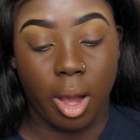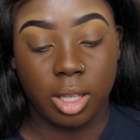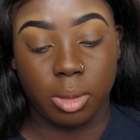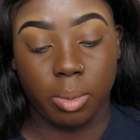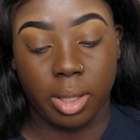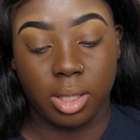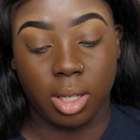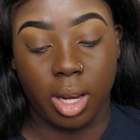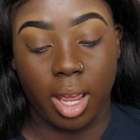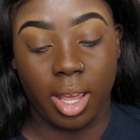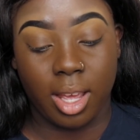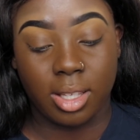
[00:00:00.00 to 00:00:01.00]
possibly
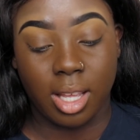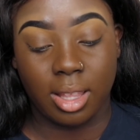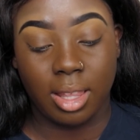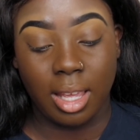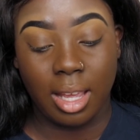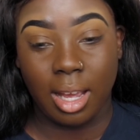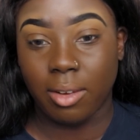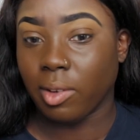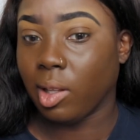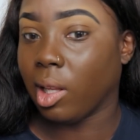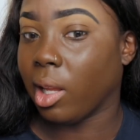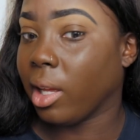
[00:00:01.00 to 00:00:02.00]
today, because I think I
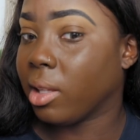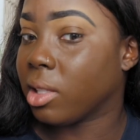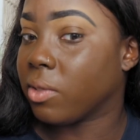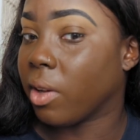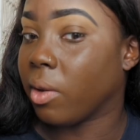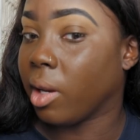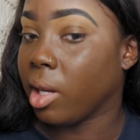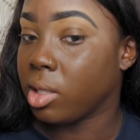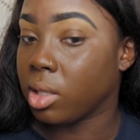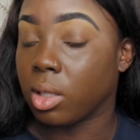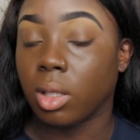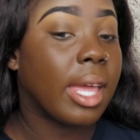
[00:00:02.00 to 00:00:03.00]
really like this
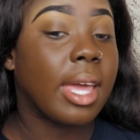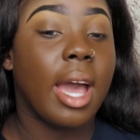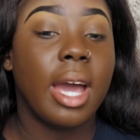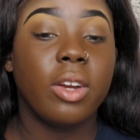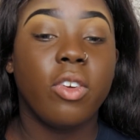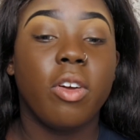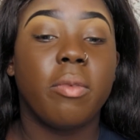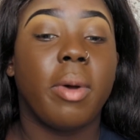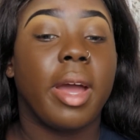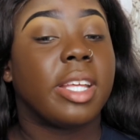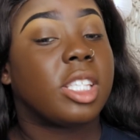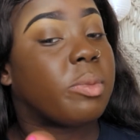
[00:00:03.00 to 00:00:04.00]
foundation. It kind of
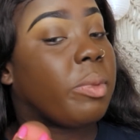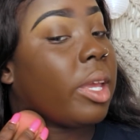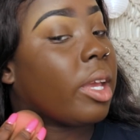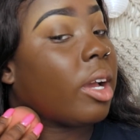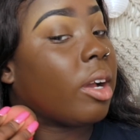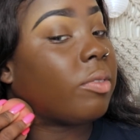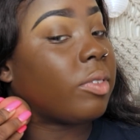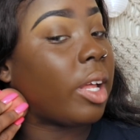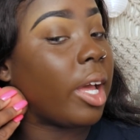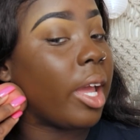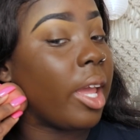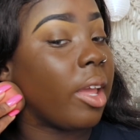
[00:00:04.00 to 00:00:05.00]
reminds me of
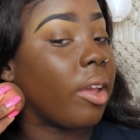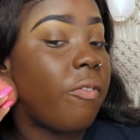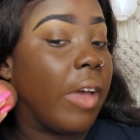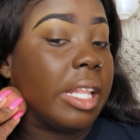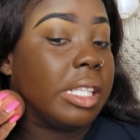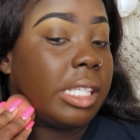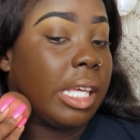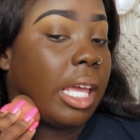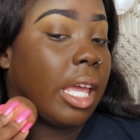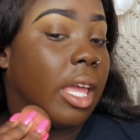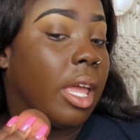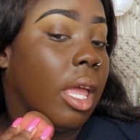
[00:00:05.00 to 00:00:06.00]
like
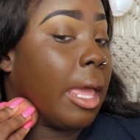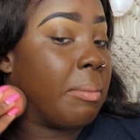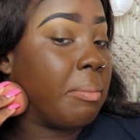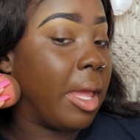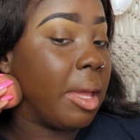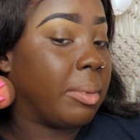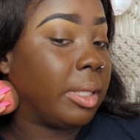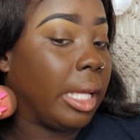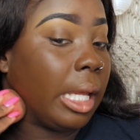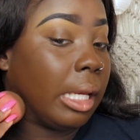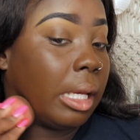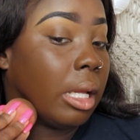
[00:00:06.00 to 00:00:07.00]
Fenty and
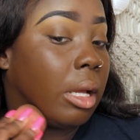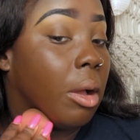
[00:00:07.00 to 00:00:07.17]
Maybelline